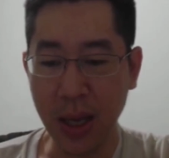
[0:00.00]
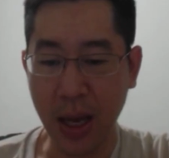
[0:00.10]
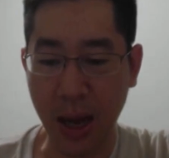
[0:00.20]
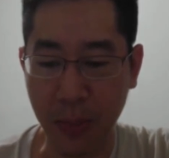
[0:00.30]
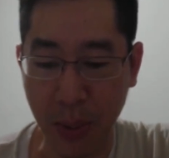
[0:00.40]

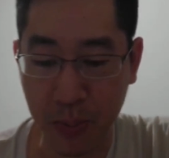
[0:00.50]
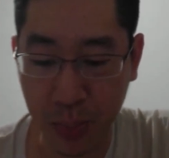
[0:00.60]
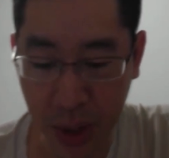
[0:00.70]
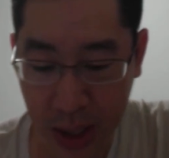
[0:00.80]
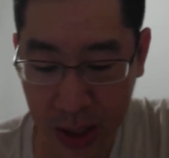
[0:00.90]
But
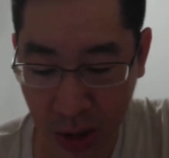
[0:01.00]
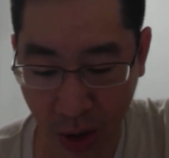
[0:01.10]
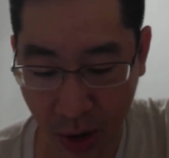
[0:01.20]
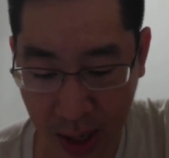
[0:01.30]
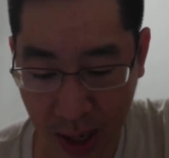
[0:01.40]
Beast
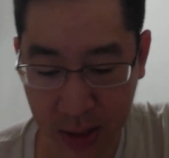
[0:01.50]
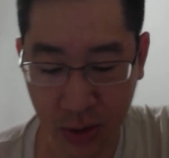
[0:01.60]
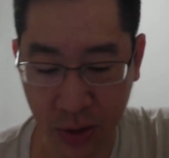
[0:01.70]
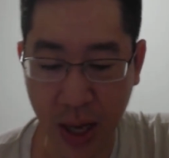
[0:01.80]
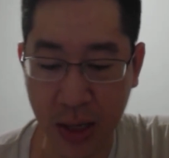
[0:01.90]
Lord as
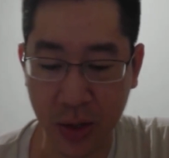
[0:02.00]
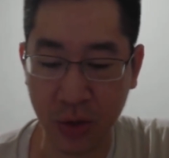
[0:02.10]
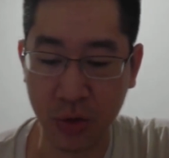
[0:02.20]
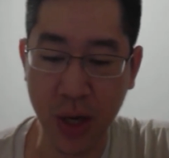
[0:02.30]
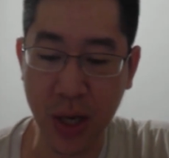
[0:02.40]
a
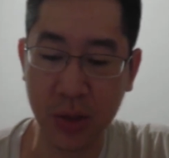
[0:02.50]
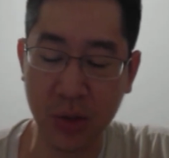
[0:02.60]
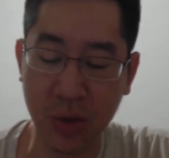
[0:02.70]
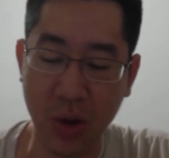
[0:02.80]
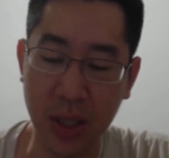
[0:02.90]
great
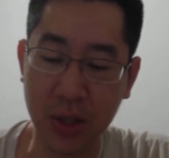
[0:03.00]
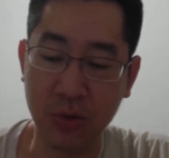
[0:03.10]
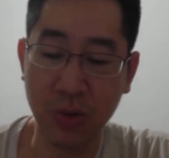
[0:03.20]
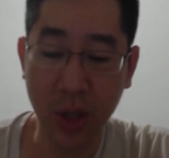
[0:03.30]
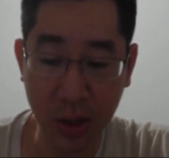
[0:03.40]
sword is
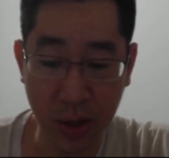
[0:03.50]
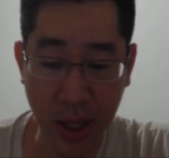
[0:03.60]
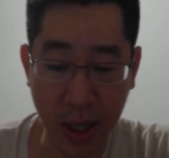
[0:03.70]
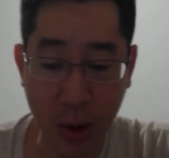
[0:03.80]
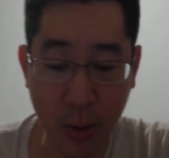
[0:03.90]
really good.
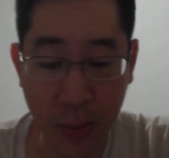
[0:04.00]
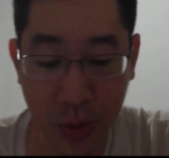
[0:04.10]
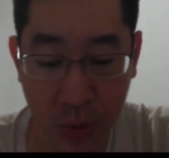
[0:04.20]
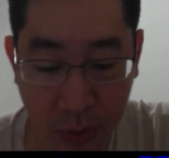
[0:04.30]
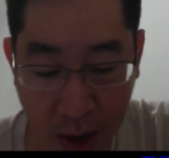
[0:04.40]
Attack
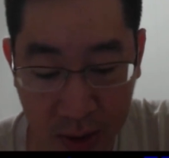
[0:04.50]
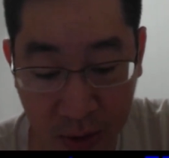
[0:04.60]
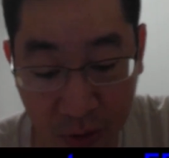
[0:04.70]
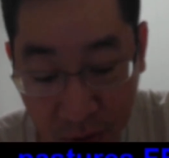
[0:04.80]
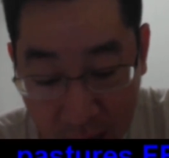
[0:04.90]
125,
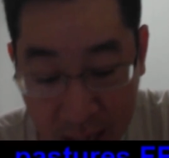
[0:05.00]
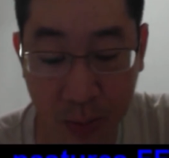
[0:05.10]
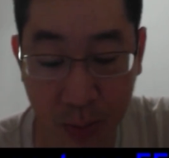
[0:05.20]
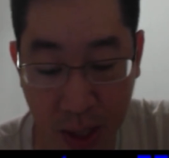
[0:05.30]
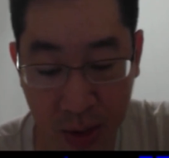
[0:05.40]
defense
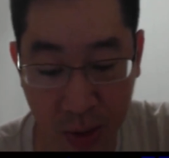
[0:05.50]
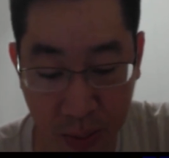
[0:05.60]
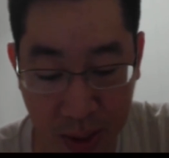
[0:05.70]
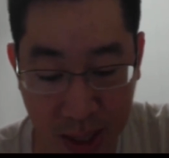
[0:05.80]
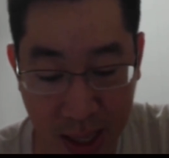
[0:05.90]
plus
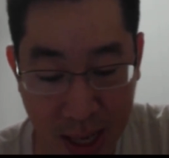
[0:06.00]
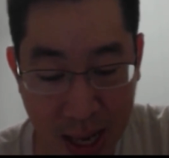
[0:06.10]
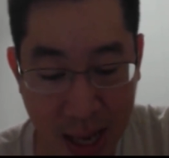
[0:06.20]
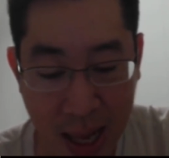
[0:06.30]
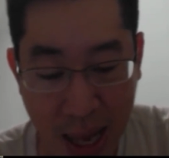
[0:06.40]
20%,
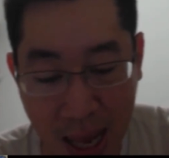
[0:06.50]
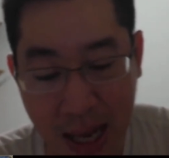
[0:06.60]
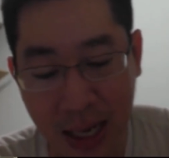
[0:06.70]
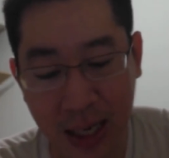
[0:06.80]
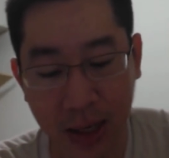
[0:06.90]

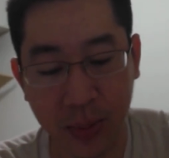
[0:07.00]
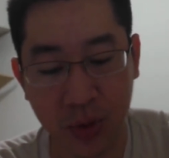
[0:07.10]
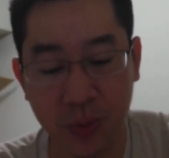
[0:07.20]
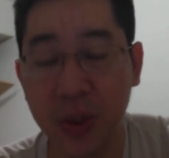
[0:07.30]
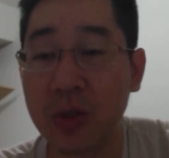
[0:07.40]
and
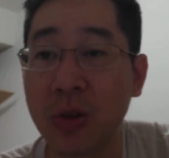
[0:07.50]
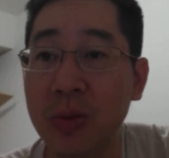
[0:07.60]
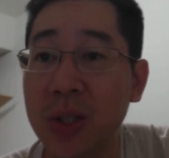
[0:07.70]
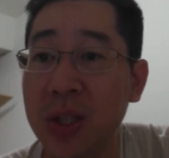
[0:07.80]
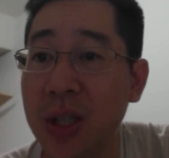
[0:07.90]
enables Beast Lord,
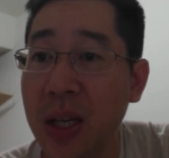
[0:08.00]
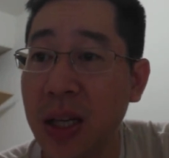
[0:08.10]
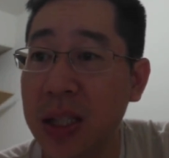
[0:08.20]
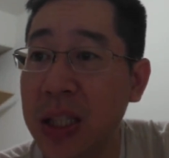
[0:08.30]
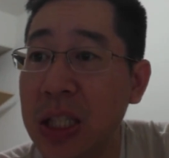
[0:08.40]
which is
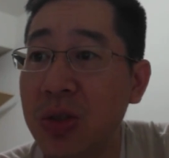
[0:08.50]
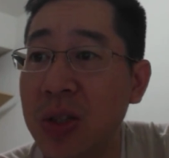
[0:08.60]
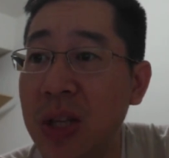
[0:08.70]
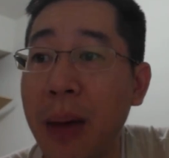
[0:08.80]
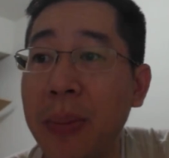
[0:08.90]
deals
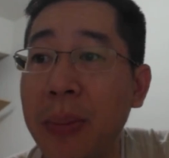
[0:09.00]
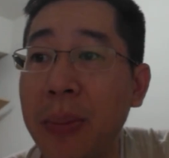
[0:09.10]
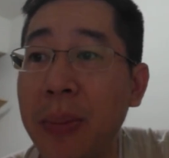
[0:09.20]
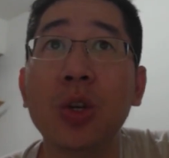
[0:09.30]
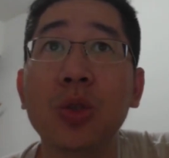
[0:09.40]
damage
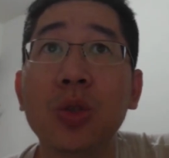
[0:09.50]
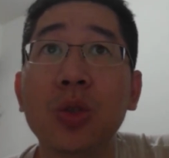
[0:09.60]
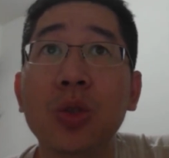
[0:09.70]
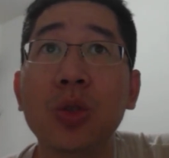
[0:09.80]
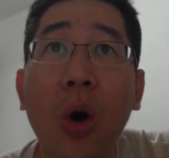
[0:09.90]

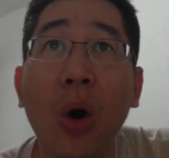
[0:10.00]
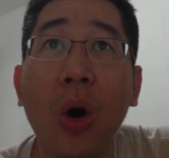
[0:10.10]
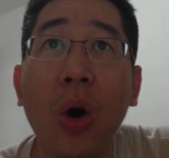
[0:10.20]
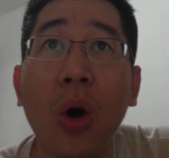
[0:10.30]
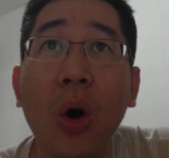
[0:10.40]
to
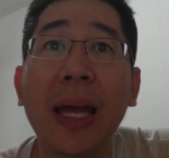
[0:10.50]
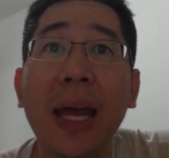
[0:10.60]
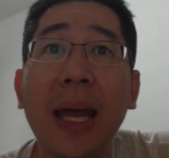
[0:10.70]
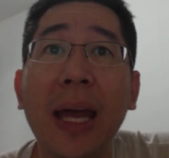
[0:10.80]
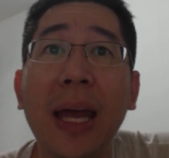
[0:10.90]
all
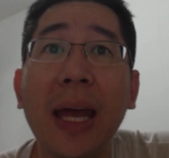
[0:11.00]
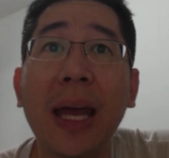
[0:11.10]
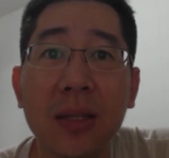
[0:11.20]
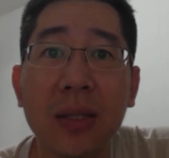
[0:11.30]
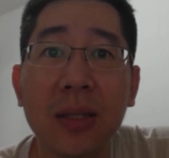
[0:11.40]

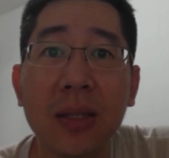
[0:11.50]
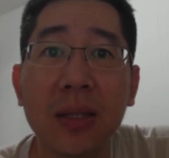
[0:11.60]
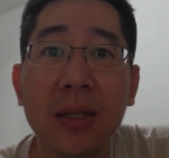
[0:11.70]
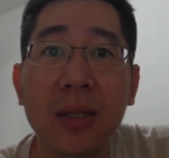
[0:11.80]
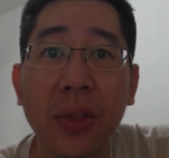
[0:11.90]
enemies.
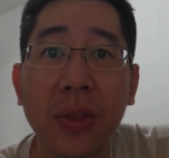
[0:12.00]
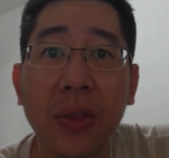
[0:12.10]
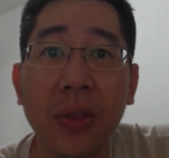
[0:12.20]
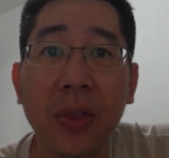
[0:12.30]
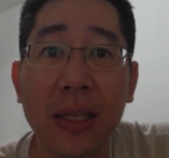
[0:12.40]
So
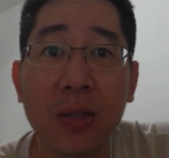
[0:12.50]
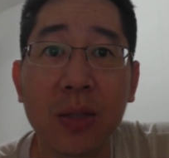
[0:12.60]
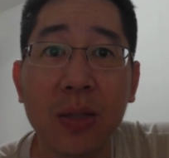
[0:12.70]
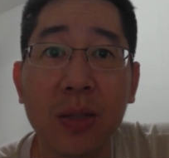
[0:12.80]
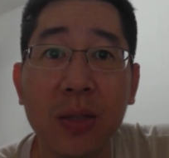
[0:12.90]
that is
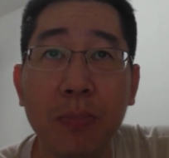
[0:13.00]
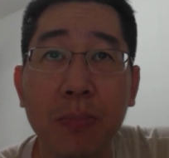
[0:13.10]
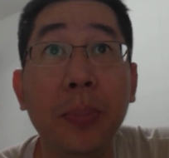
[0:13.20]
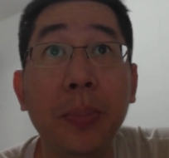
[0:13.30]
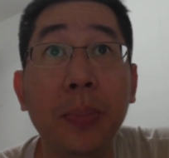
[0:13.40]
pretty
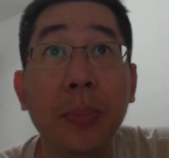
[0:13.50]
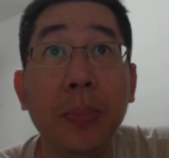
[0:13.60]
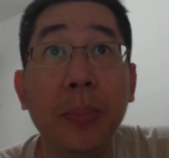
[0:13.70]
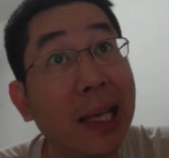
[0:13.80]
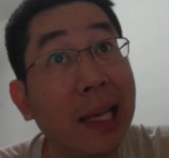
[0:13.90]

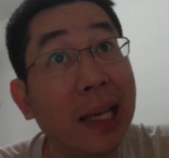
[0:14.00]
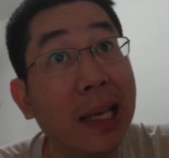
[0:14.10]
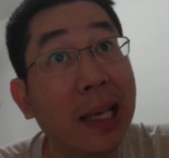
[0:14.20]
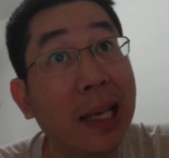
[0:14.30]
beastly.